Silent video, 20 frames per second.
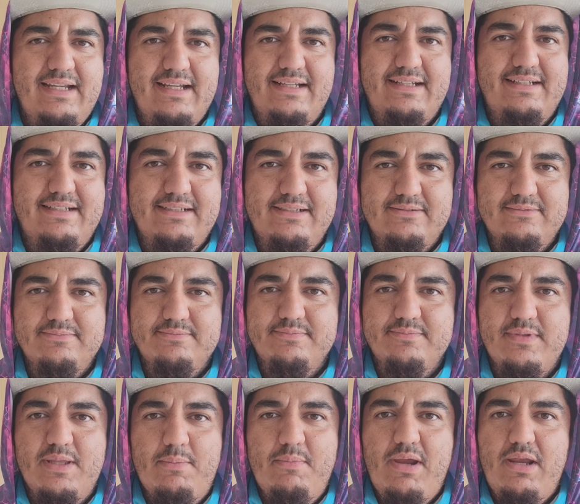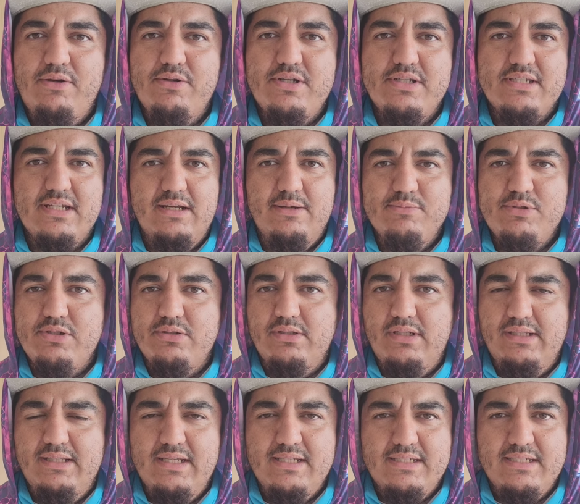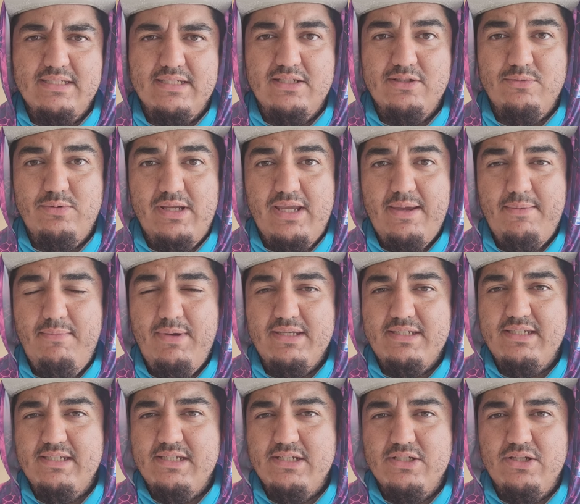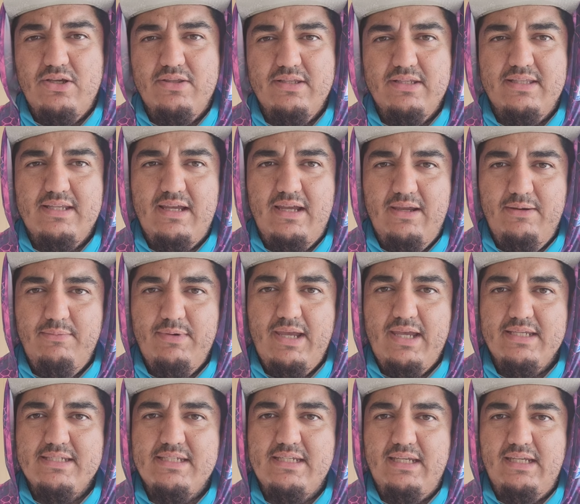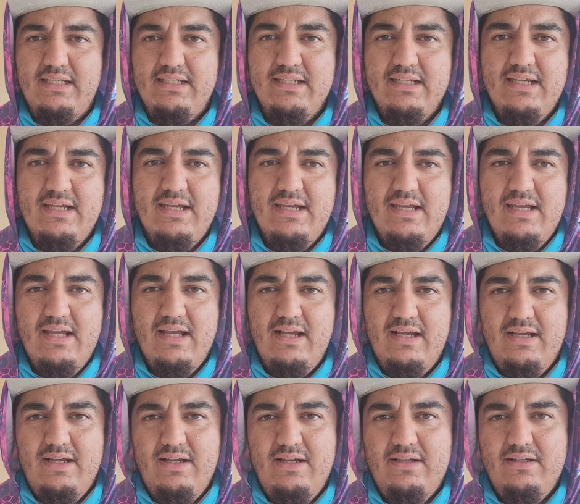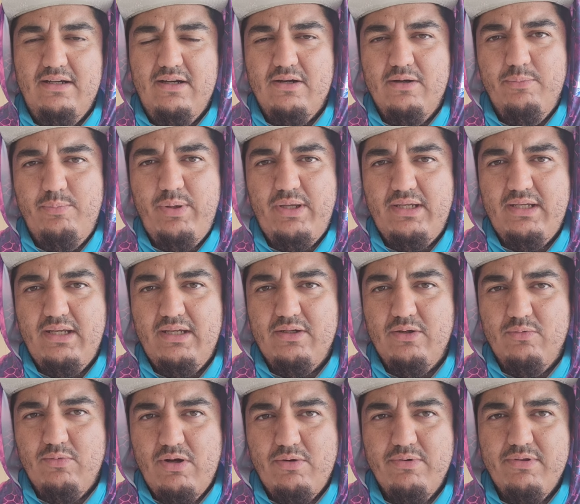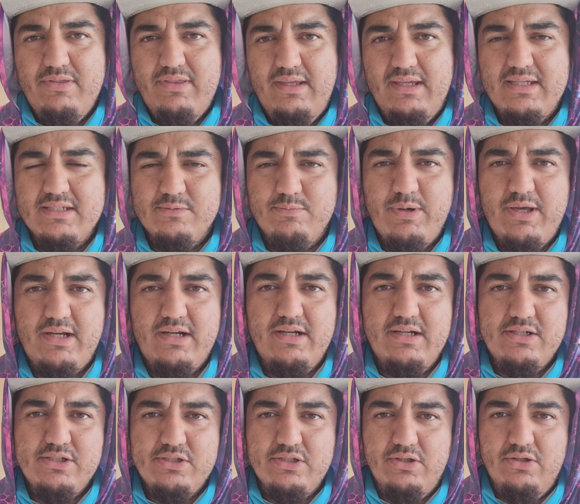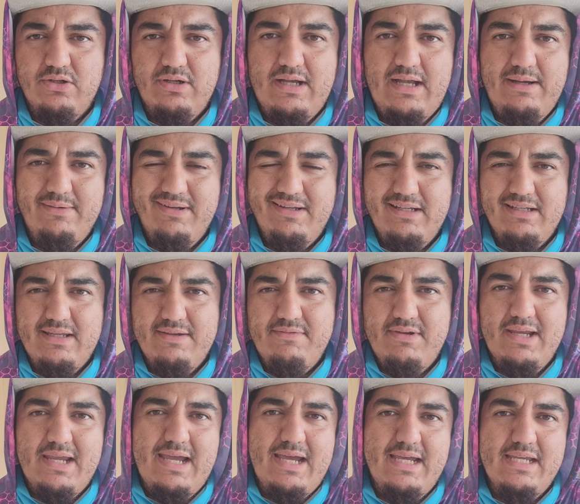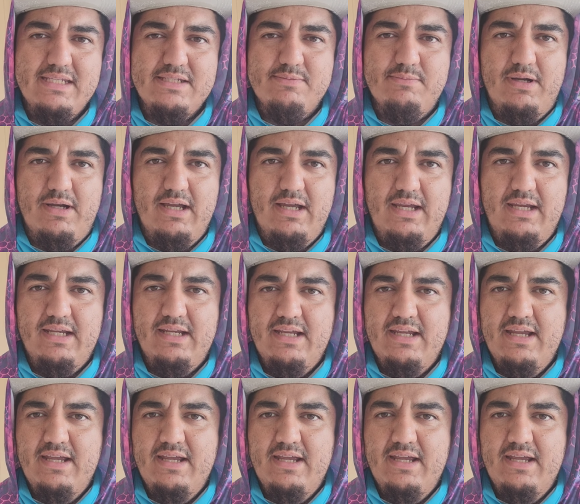um, the main reason I'm shooting this is because we get messages all the time asking uh, our opinion or what we think is better. So I'm going to give you guys my